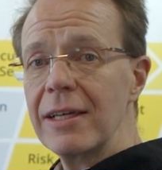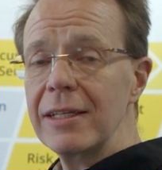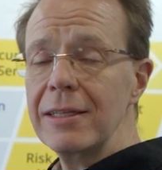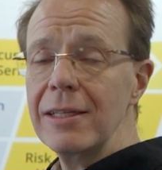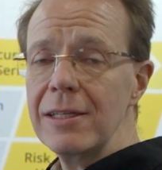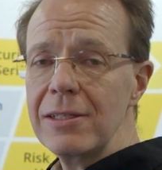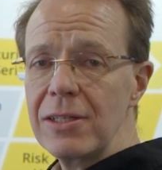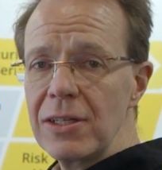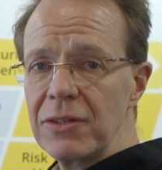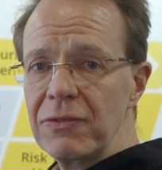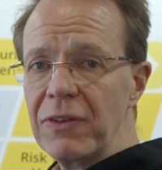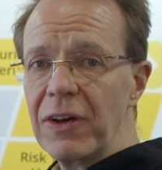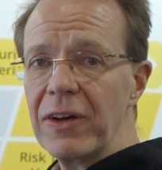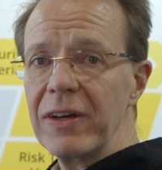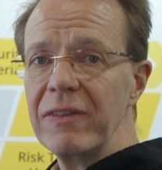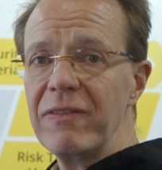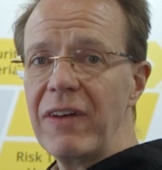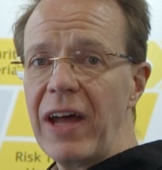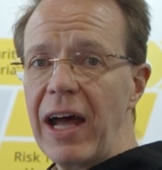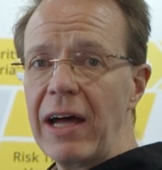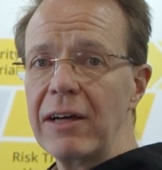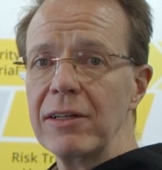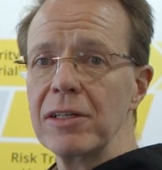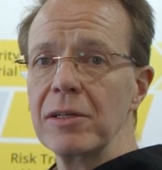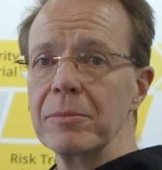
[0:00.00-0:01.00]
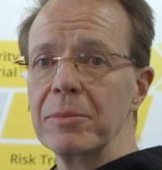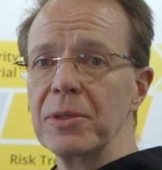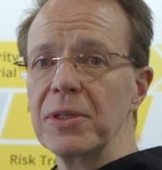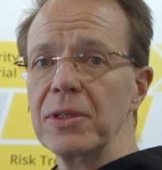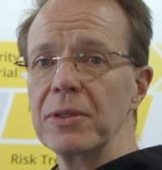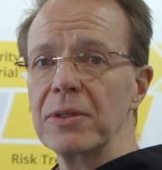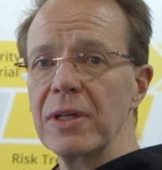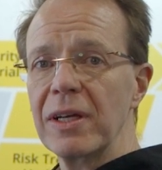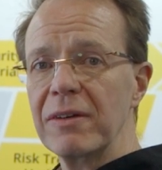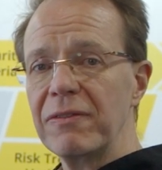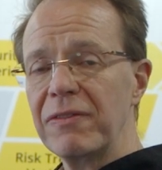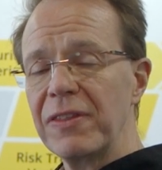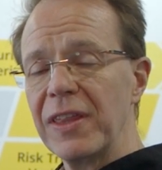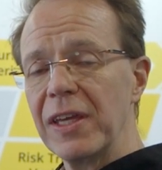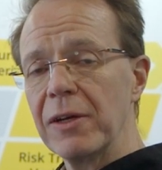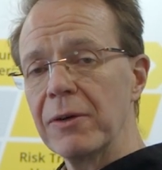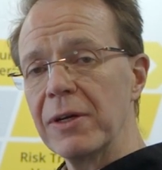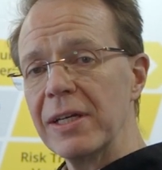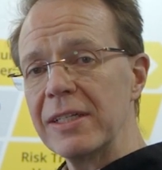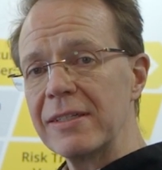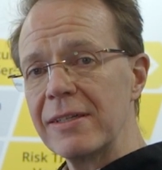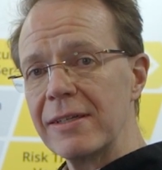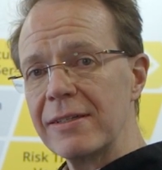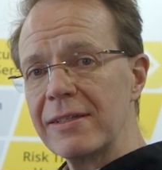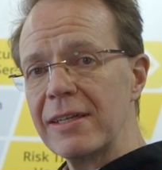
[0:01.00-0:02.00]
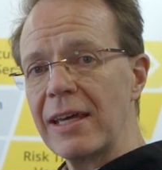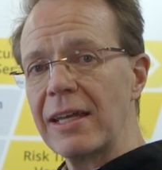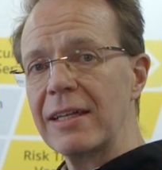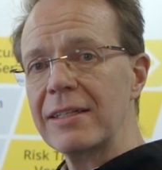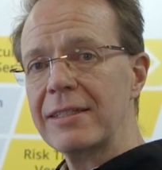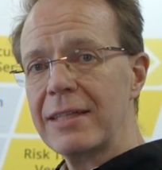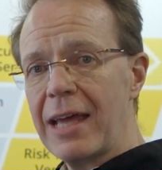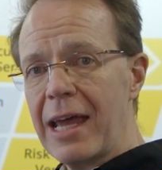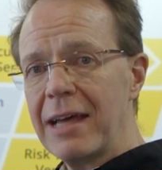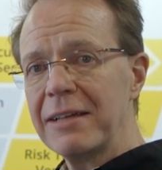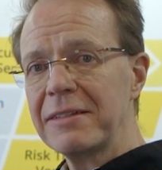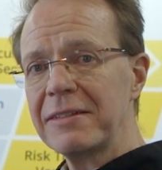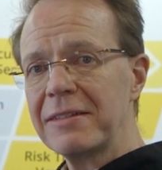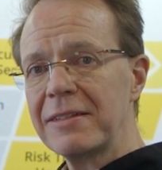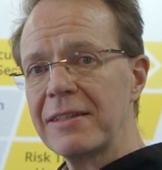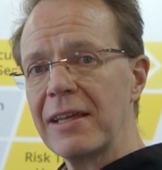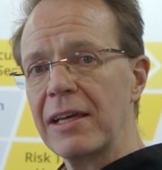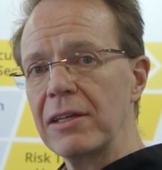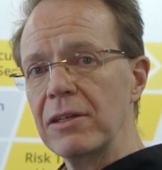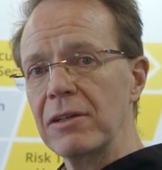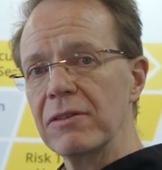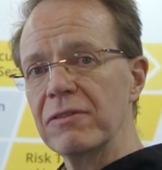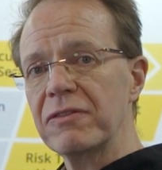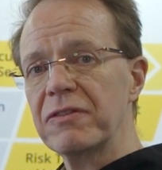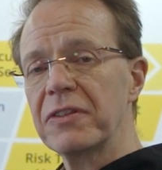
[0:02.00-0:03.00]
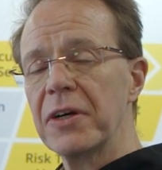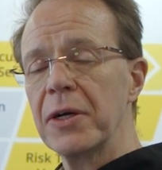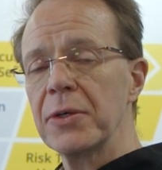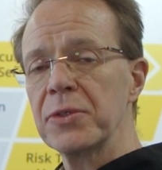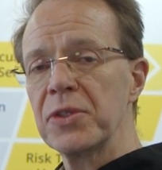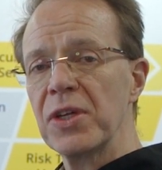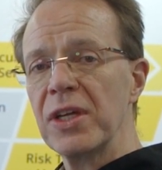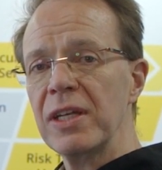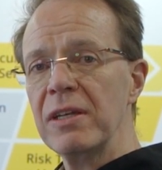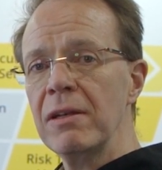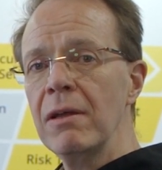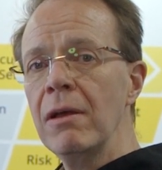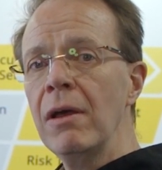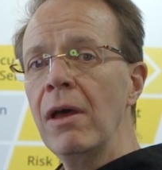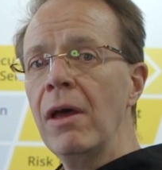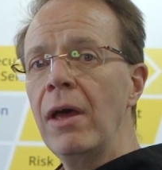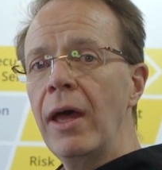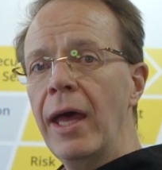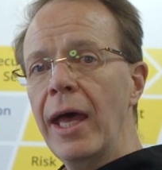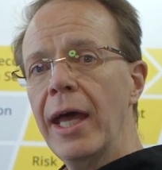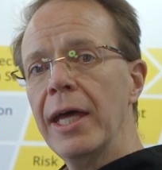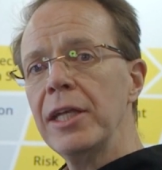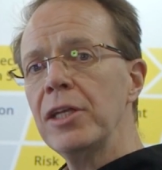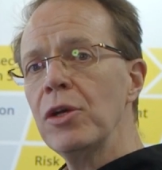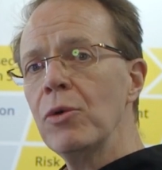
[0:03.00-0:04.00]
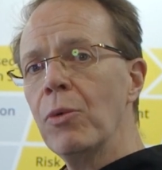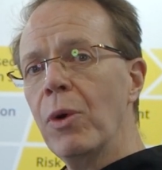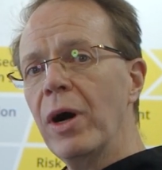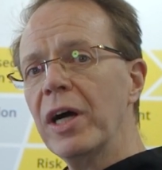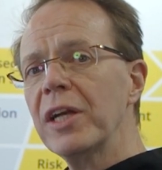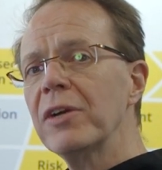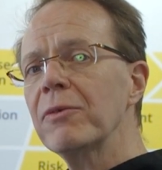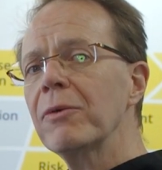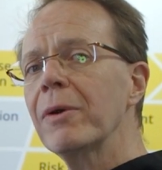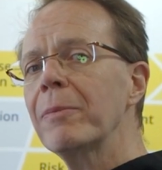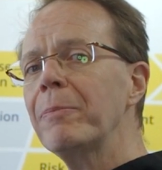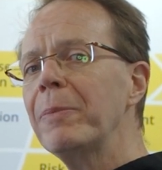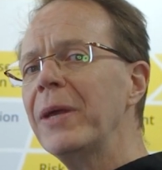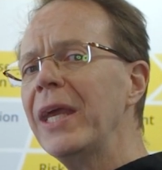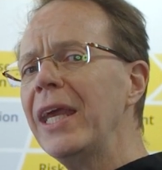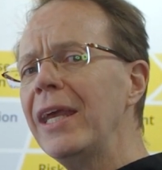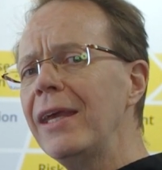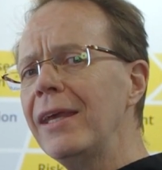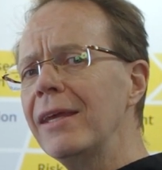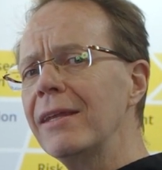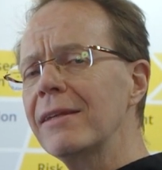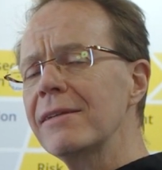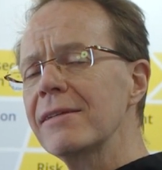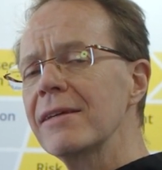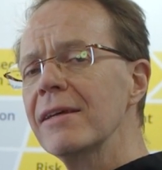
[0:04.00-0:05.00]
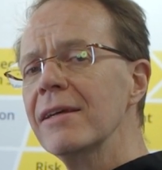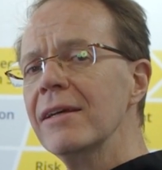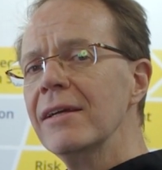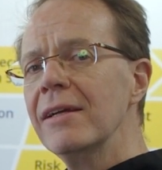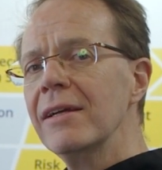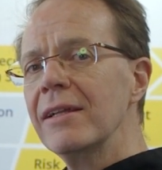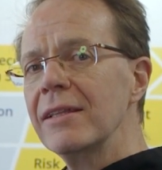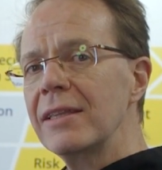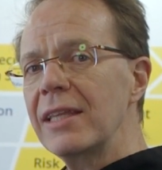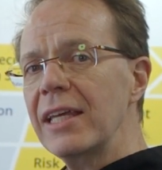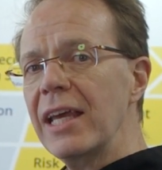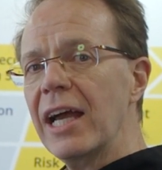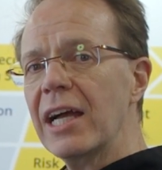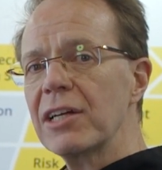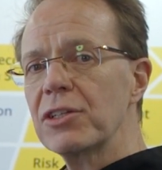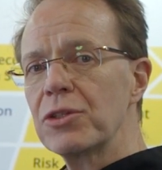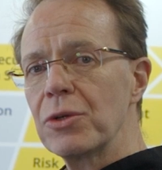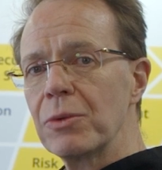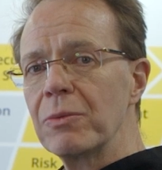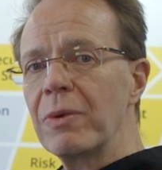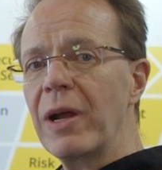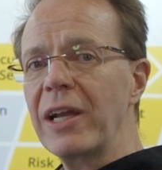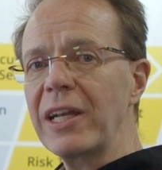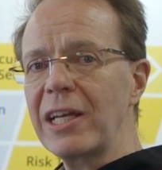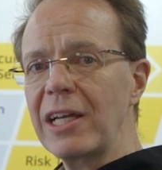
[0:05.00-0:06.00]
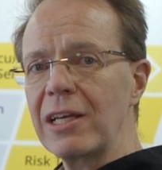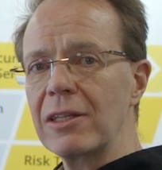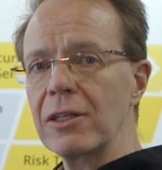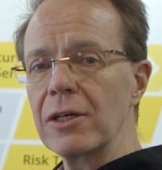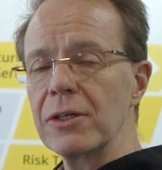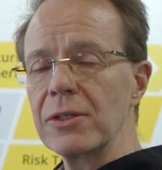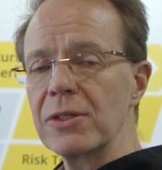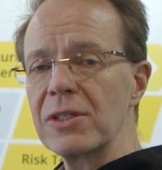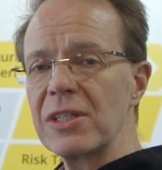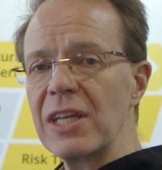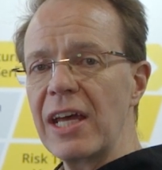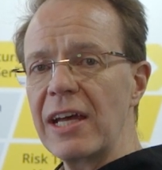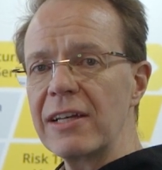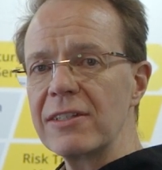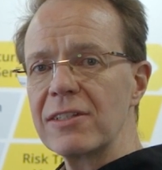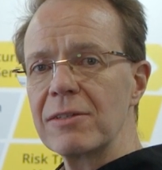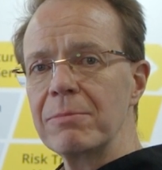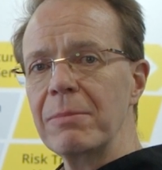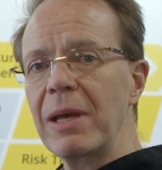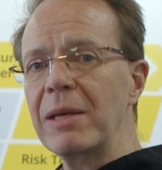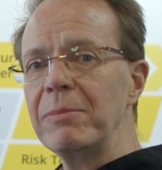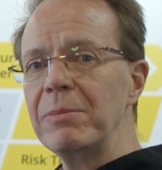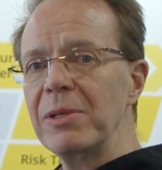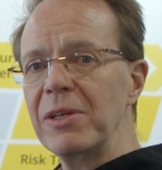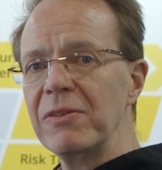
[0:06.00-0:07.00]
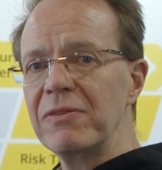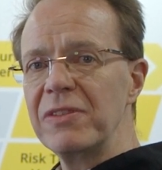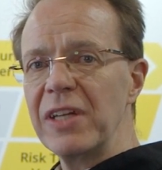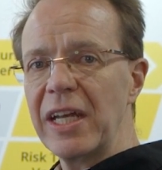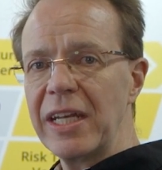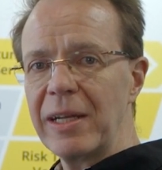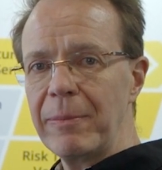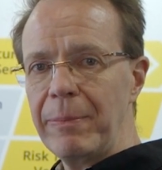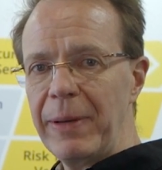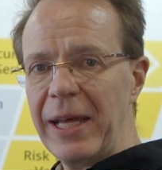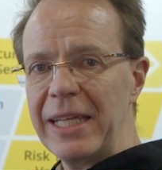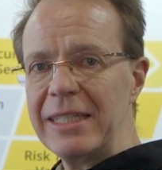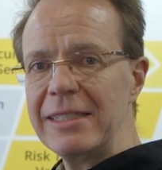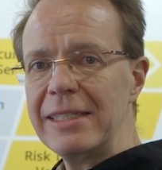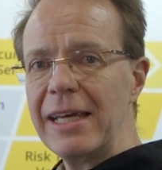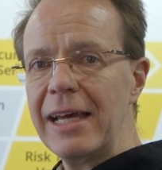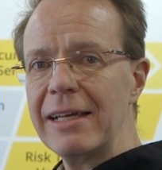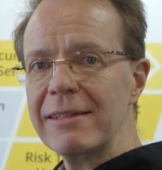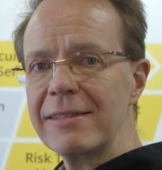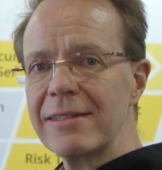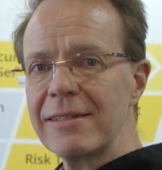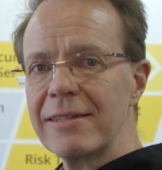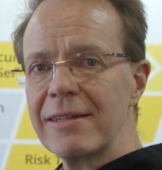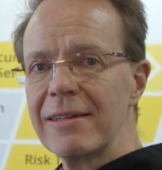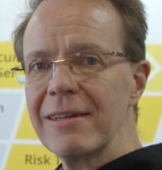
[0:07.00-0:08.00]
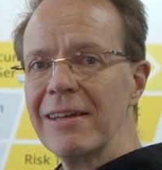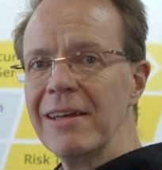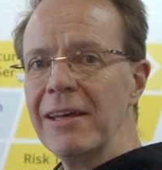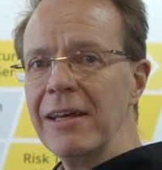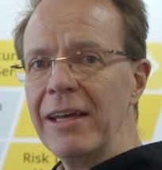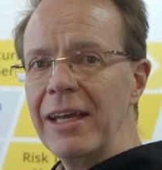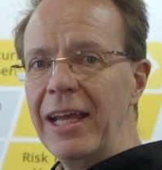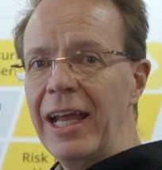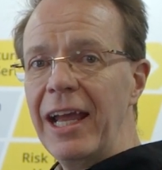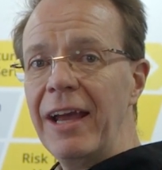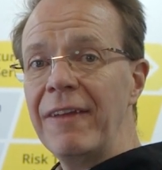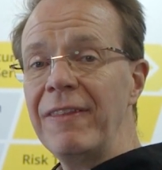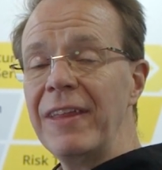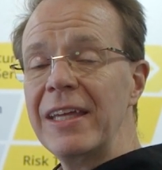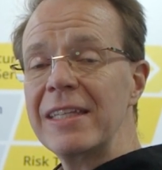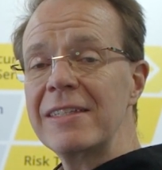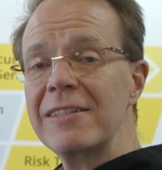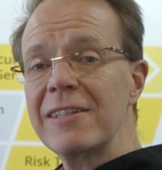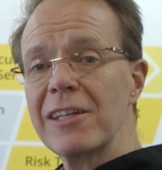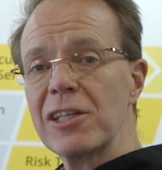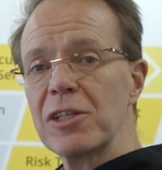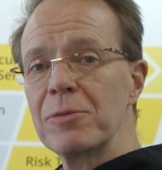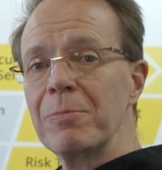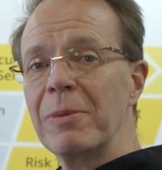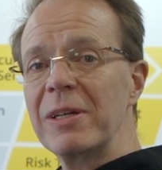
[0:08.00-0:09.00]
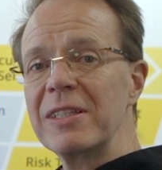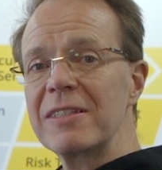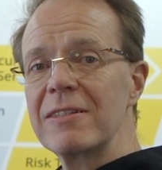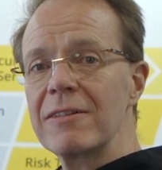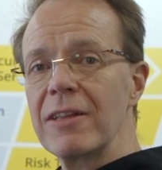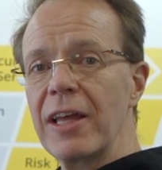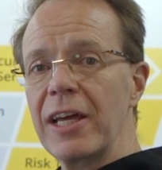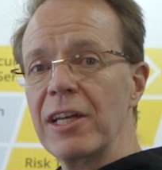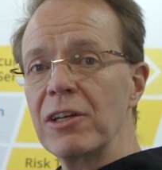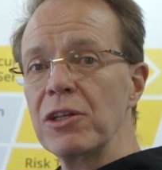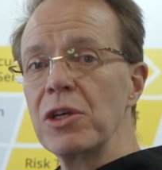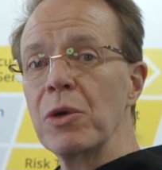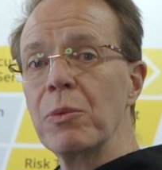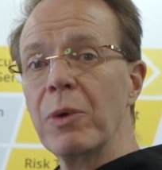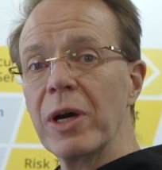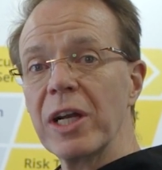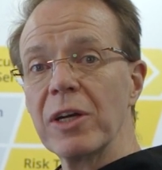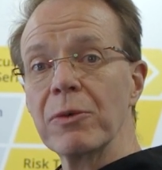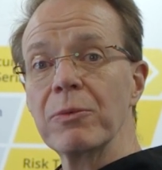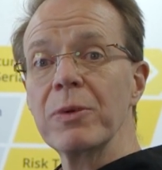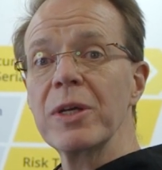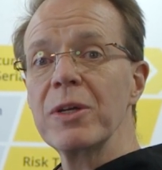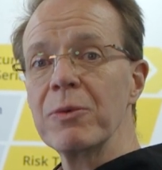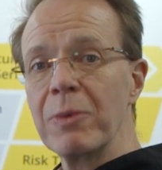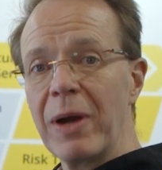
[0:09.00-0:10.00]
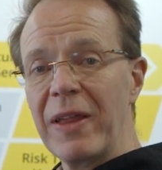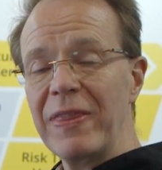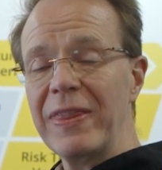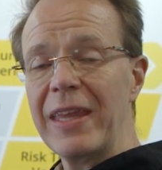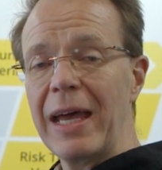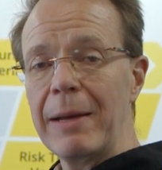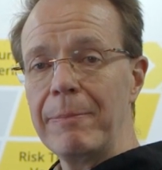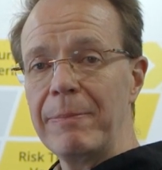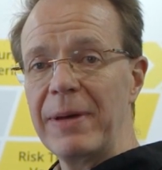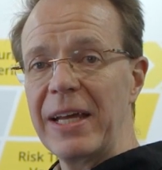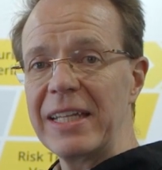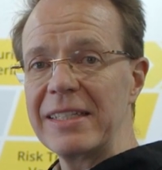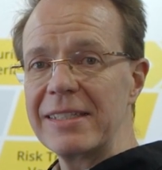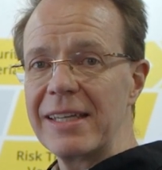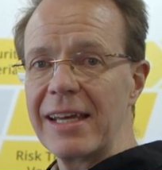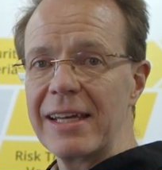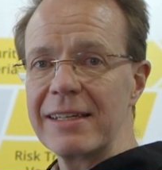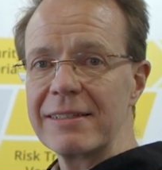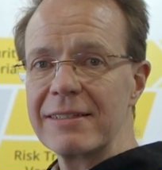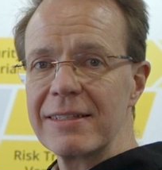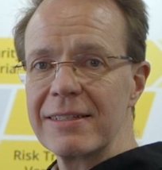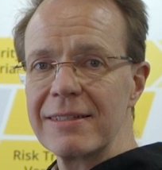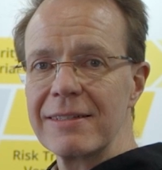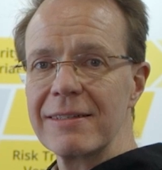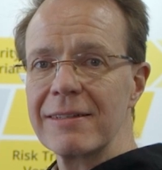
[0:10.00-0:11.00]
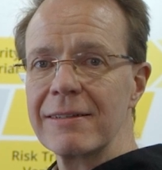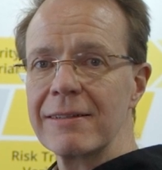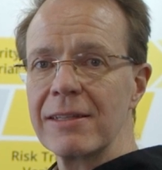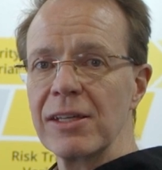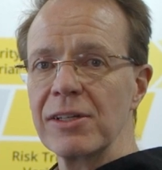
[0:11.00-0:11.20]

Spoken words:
And this is very valuable if there is a set of tests that you've frozen and you want to repeat the actual running of those tests. Maybe you've done a pen test and then 6 months later you want to rerun that pen test.